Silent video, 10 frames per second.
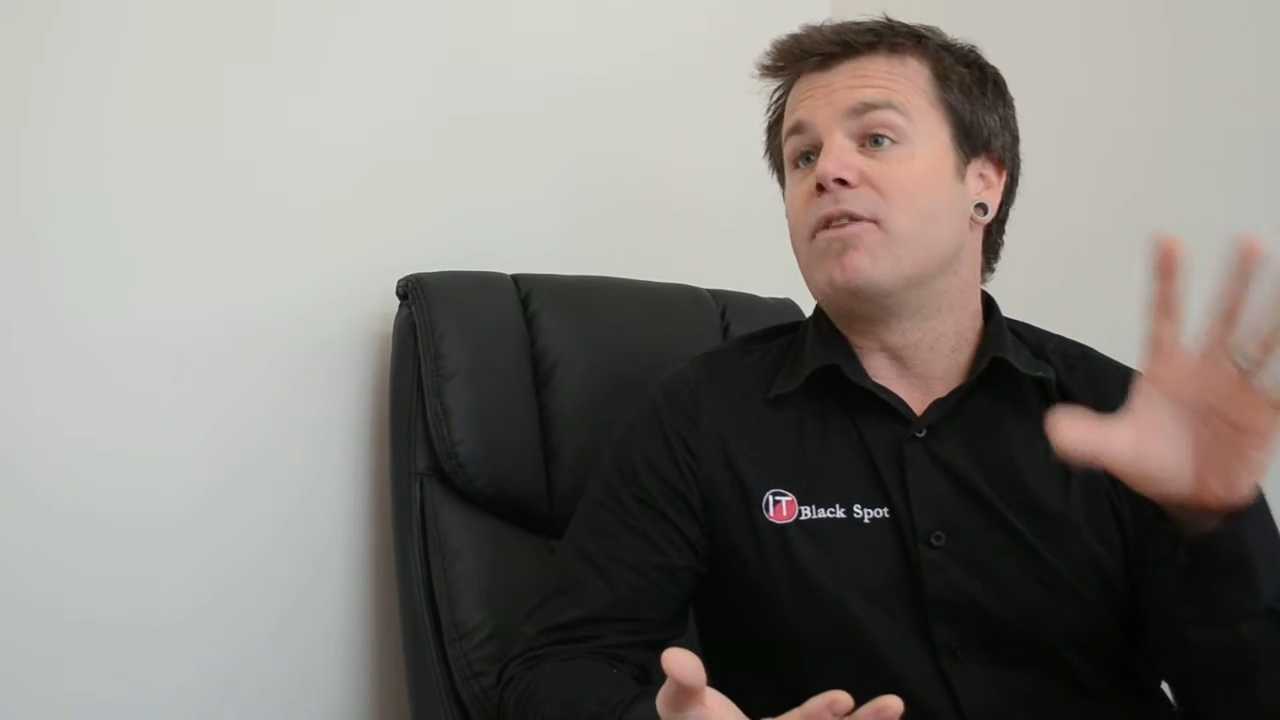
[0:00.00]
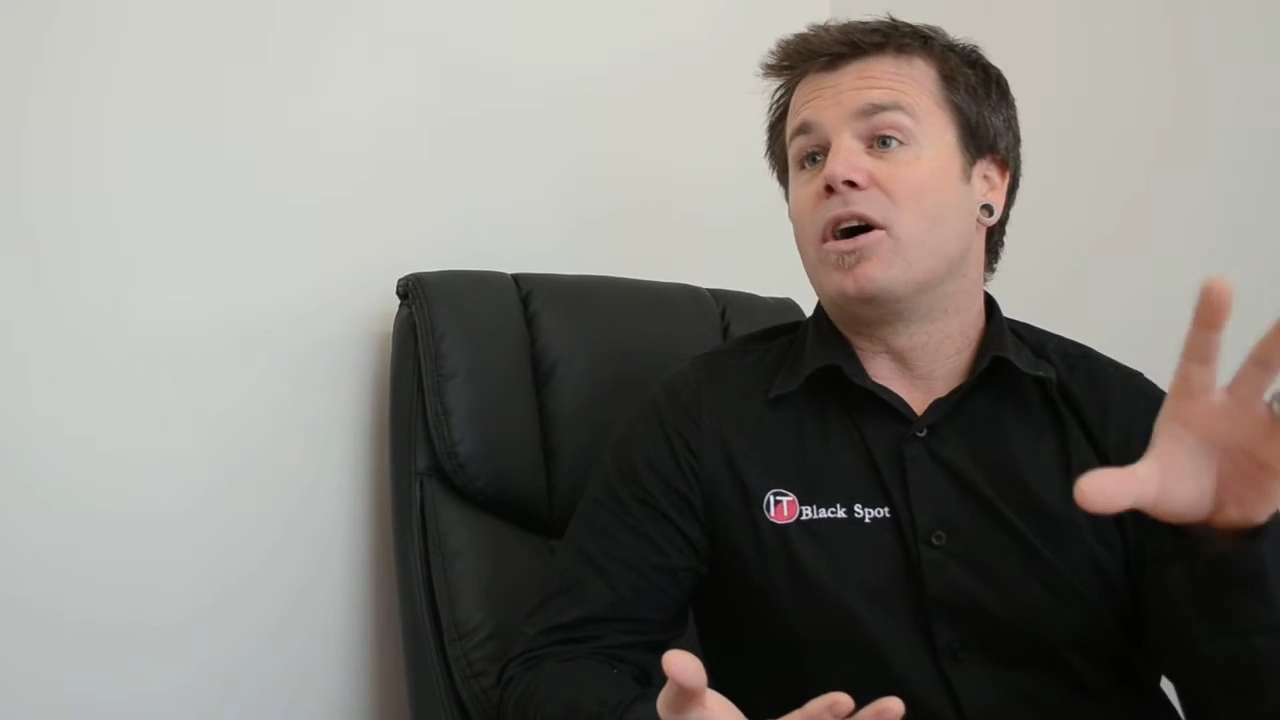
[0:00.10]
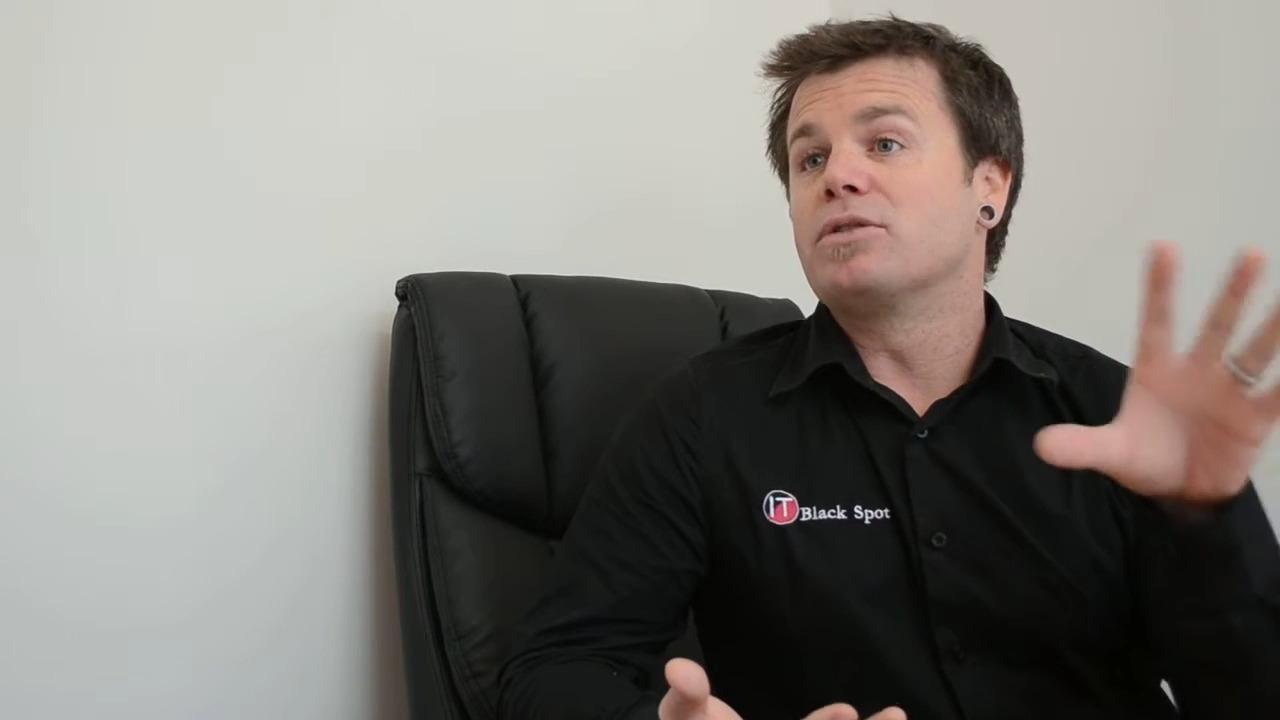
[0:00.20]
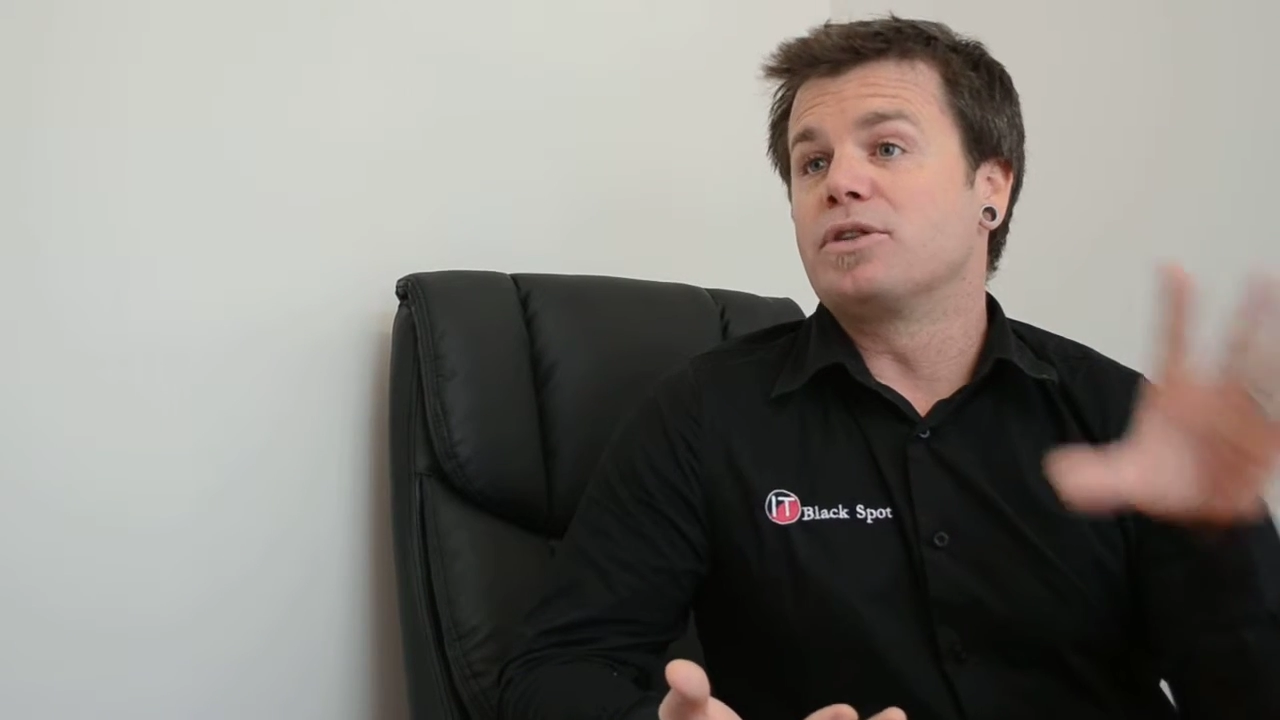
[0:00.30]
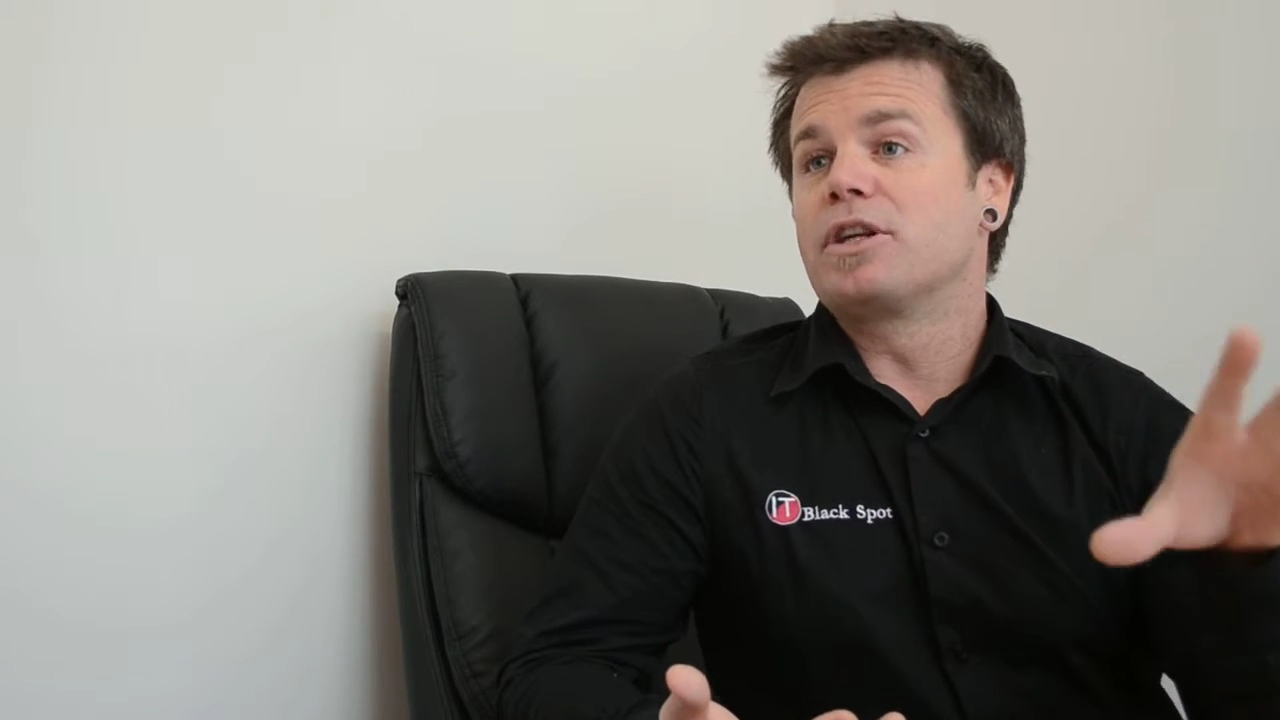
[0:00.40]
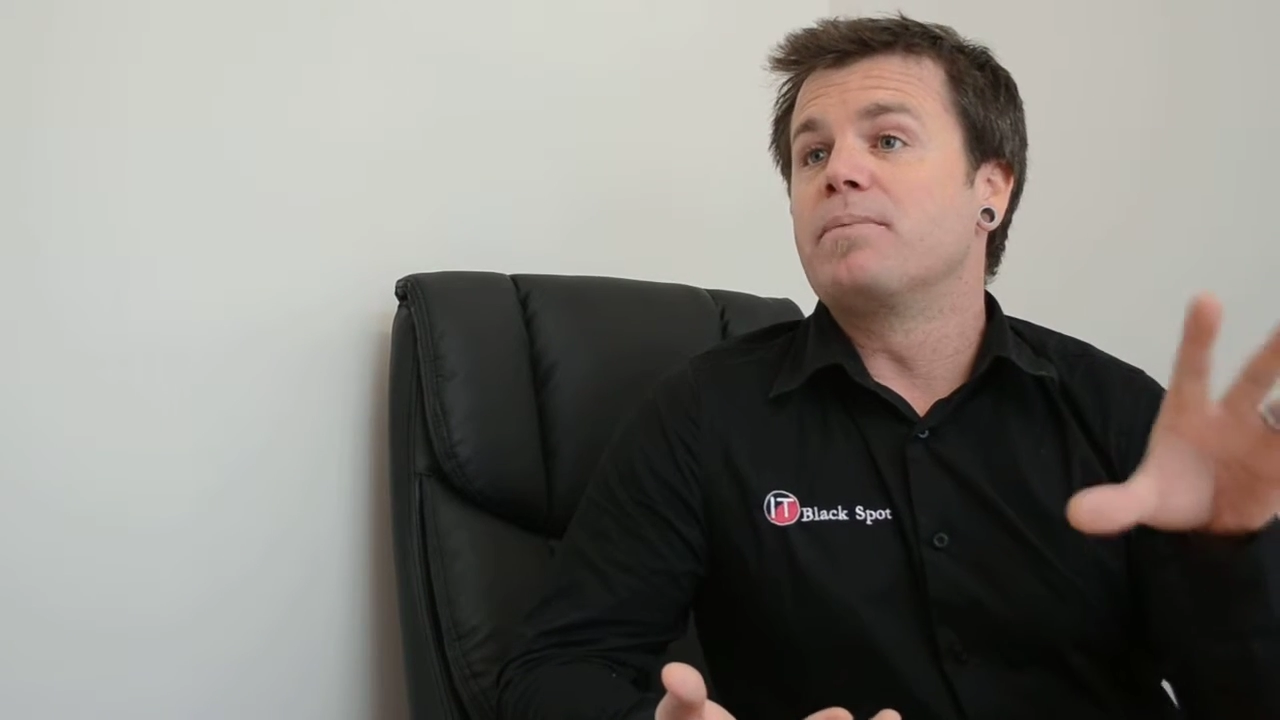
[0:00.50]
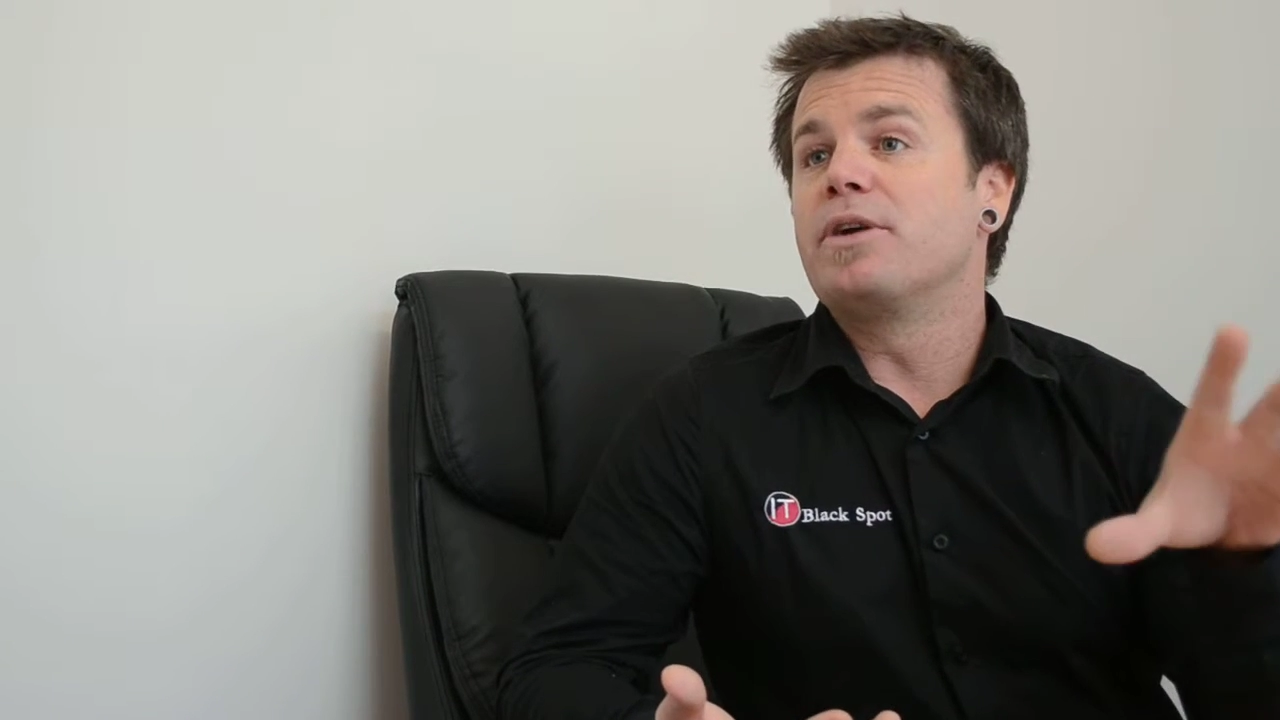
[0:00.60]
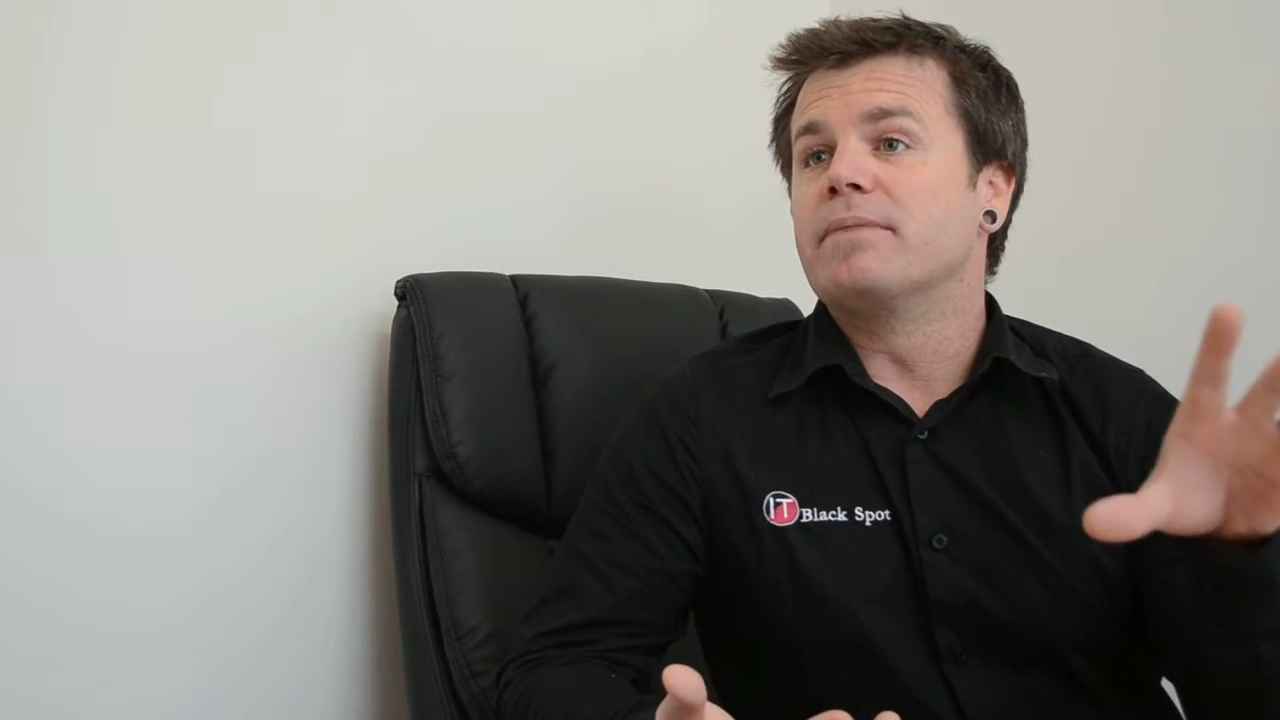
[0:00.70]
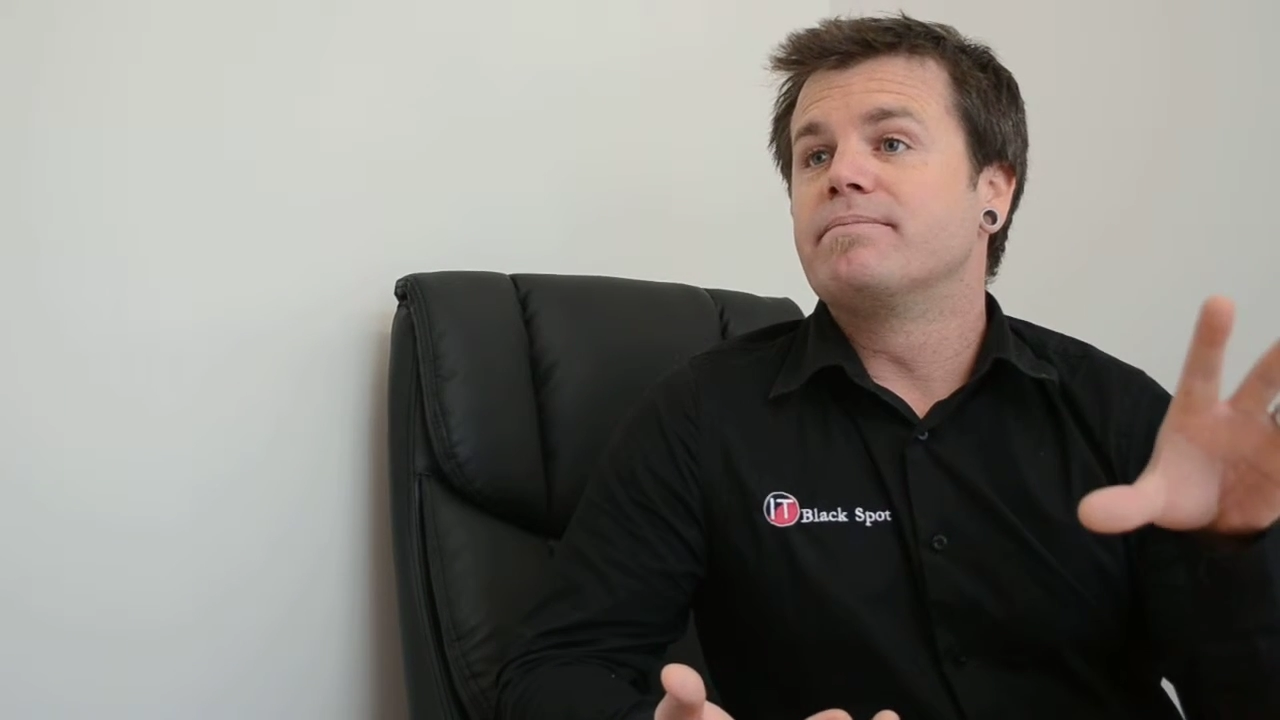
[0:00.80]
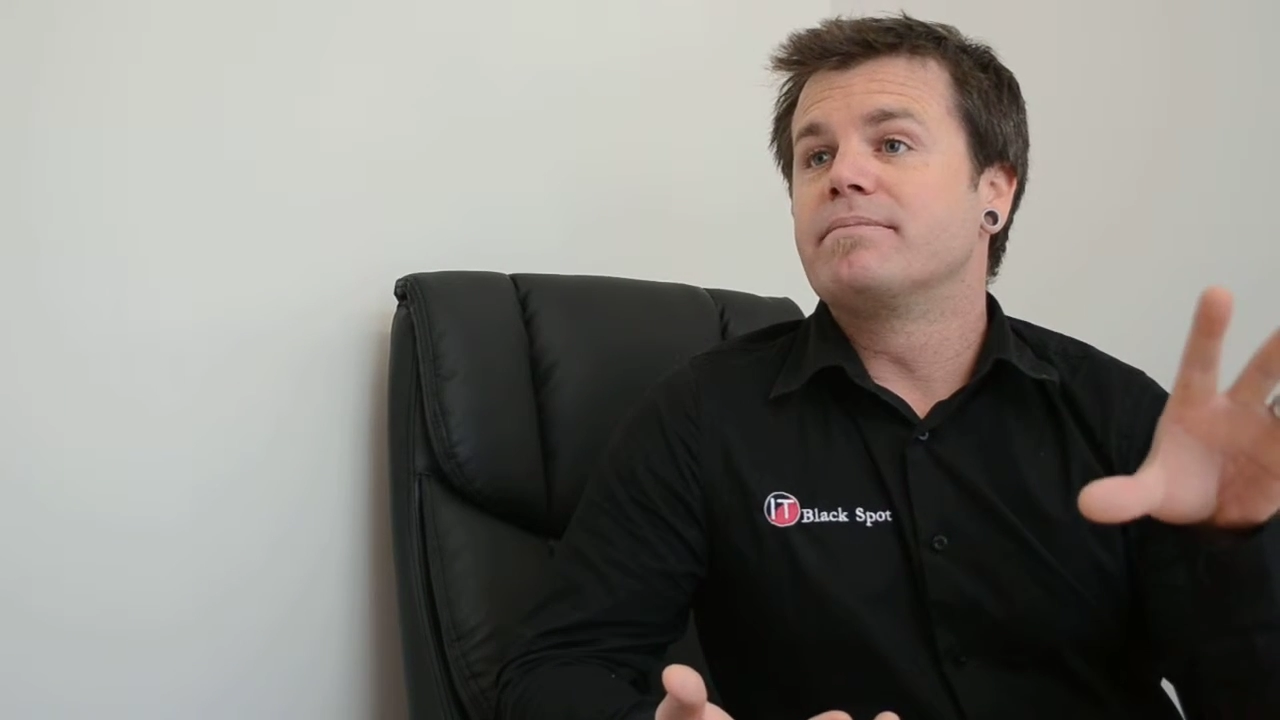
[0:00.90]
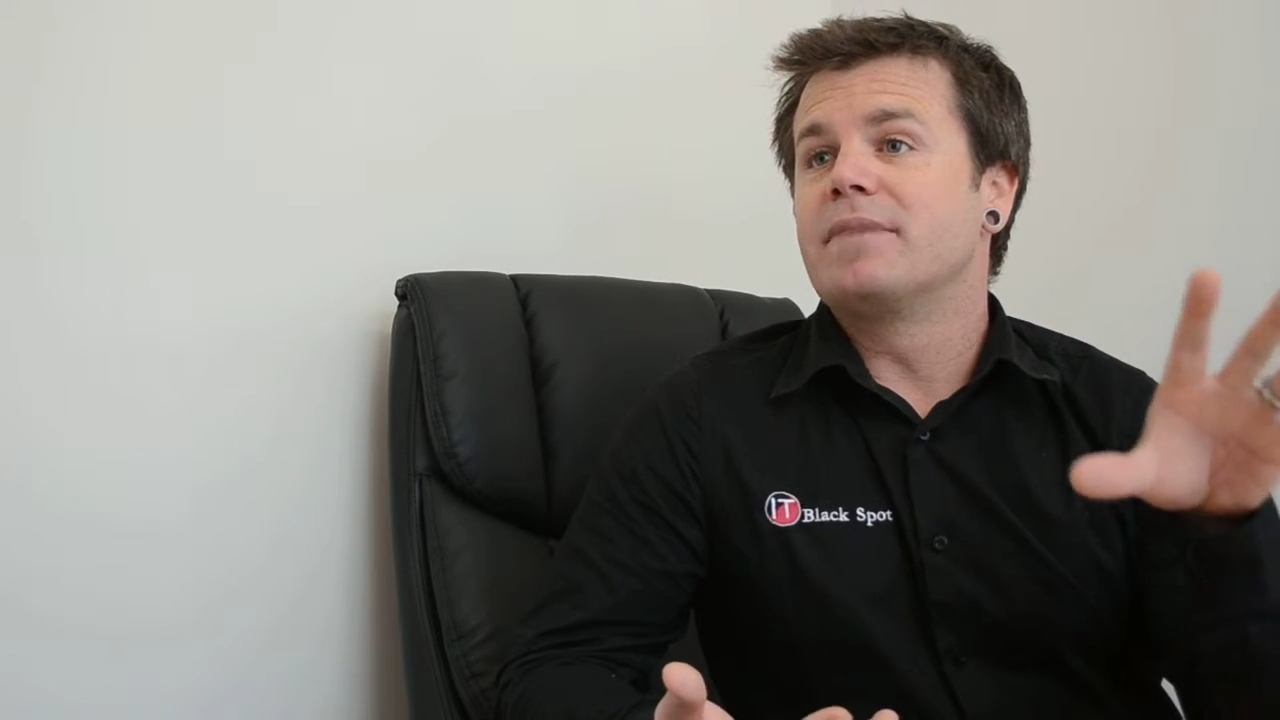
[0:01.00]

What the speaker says: files on your computer